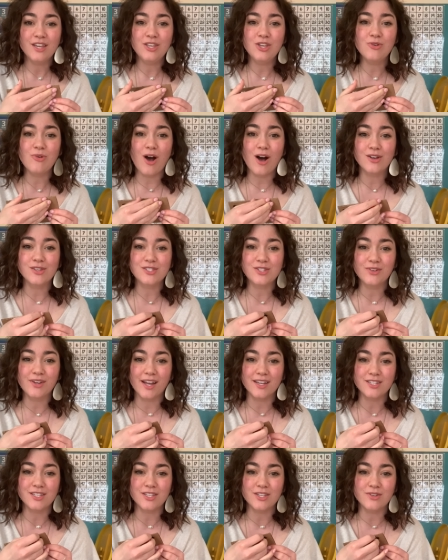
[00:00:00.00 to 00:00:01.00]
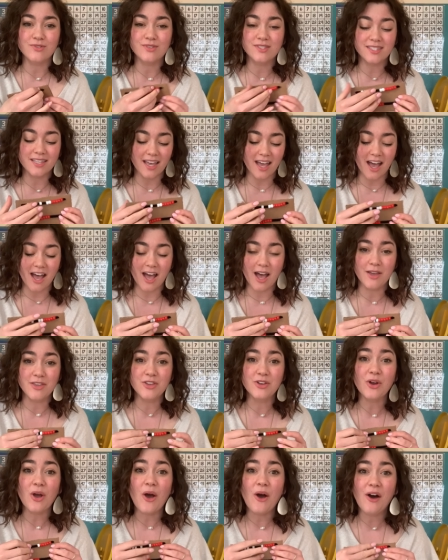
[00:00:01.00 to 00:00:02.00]
you also get to use uh,
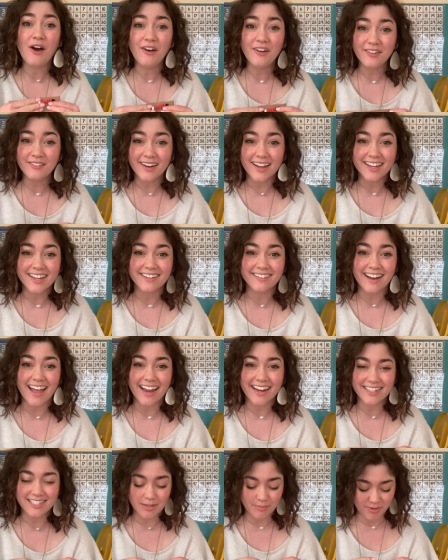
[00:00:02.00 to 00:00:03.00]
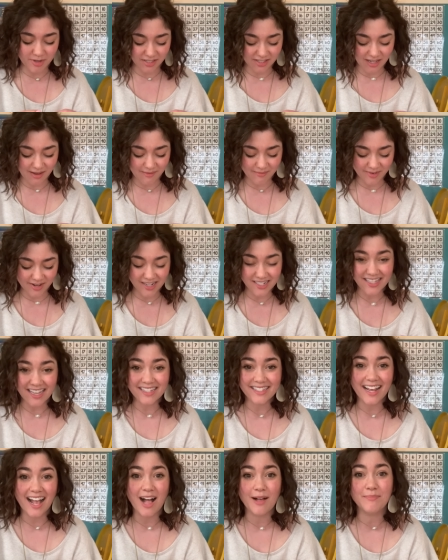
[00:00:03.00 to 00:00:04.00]
your own Rekenrek to build numbers and
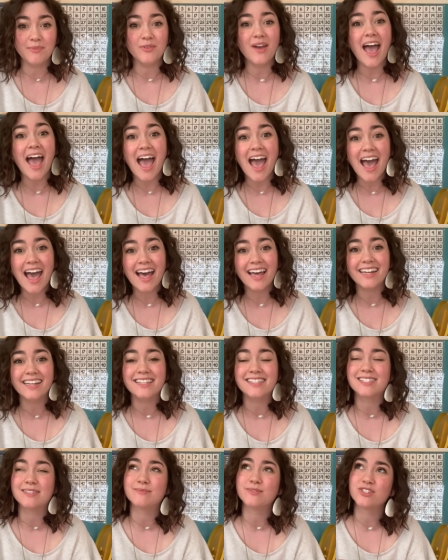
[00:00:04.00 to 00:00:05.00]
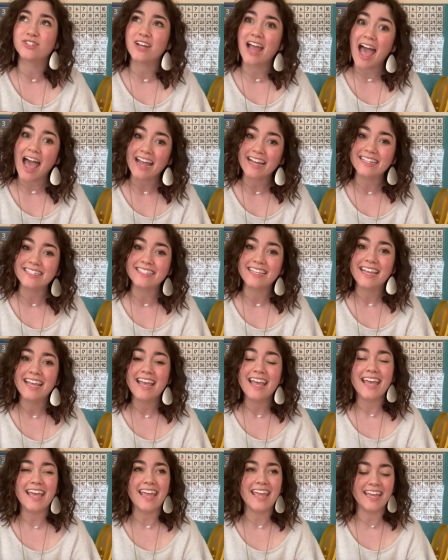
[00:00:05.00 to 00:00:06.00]
to help you add and subtract
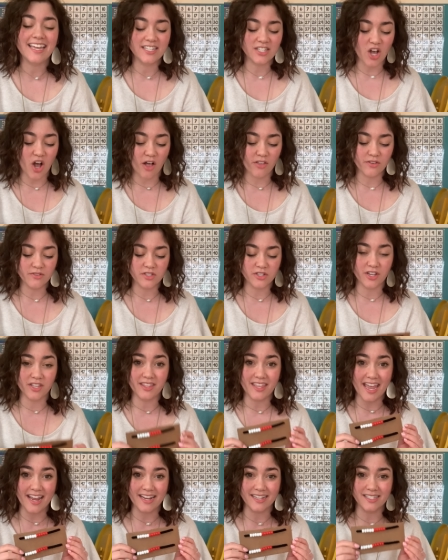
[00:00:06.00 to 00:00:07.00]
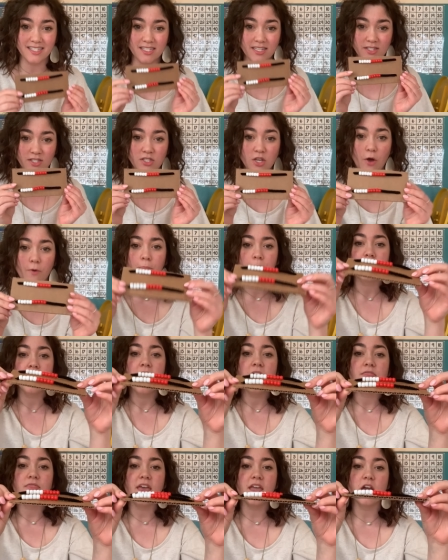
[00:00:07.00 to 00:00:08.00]
and all those good things. So
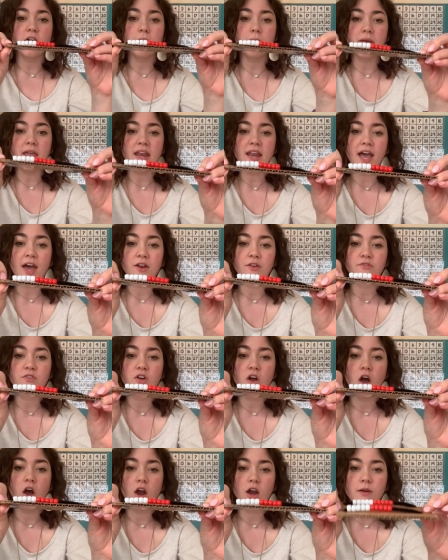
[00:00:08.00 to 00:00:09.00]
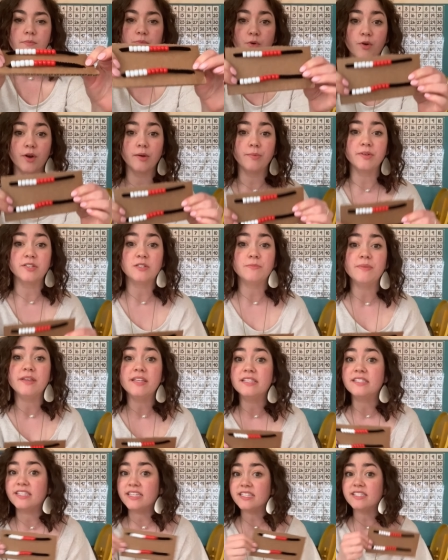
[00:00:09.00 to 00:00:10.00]
they are made out of cardboard, which
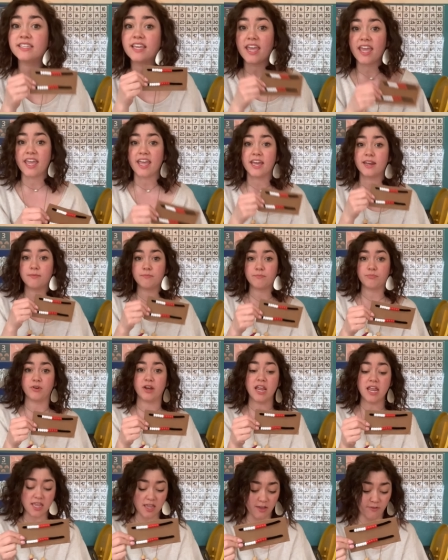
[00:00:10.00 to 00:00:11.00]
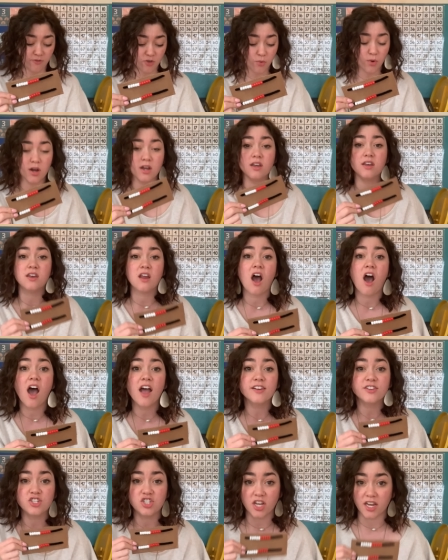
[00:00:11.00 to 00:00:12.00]
means these can break if you are
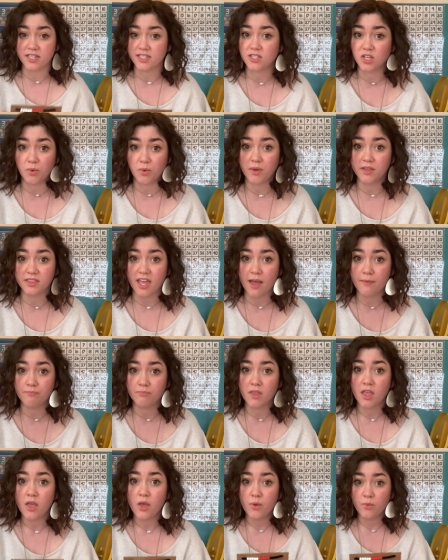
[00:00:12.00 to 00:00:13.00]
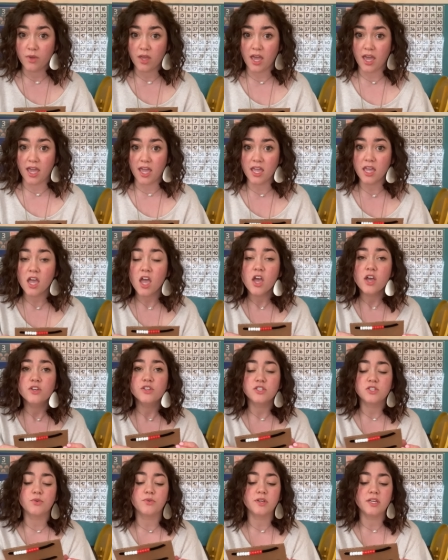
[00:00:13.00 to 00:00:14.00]
not gentle with them. Okay,
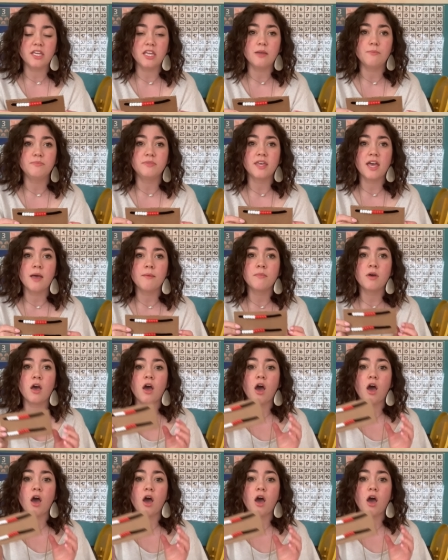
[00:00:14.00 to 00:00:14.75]
so keep them